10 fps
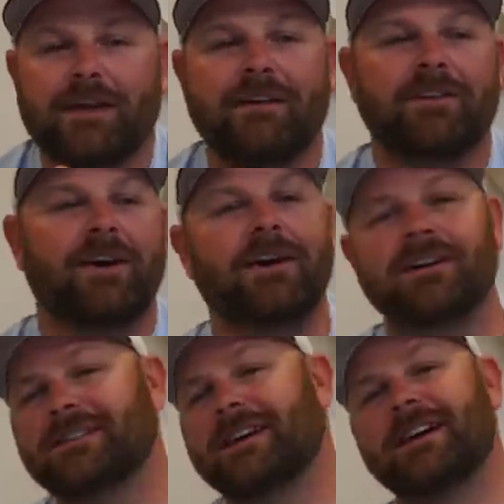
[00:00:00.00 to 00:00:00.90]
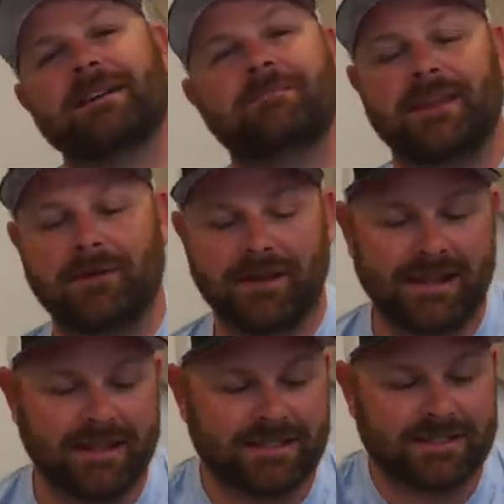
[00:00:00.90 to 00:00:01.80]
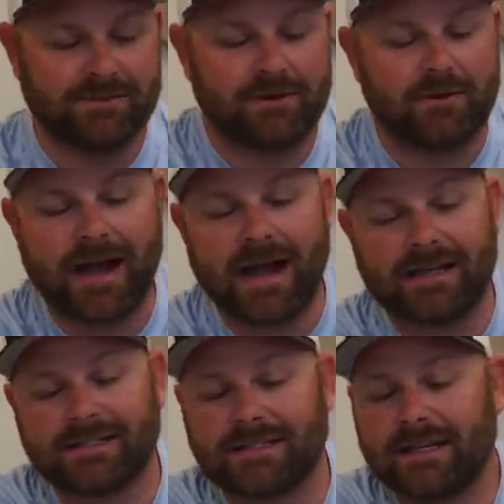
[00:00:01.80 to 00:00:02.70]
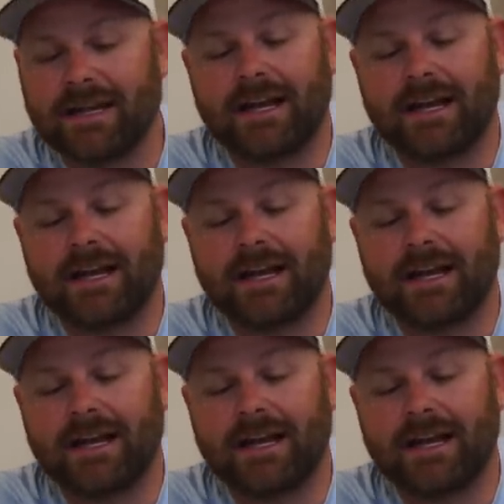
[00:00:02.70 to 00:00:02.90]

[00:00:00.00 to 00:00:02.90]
having a hard time, you know, getting this through the grass.